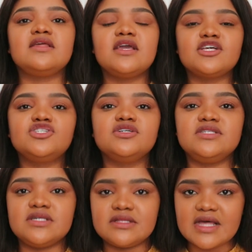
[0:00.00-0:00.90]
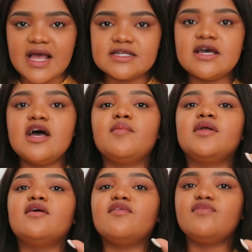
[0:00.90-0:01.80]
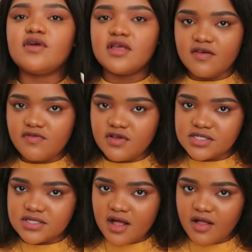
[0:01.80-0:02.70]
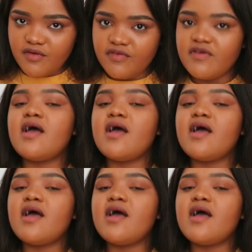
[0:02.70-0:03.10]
Yes, you did that, but now forgive yourself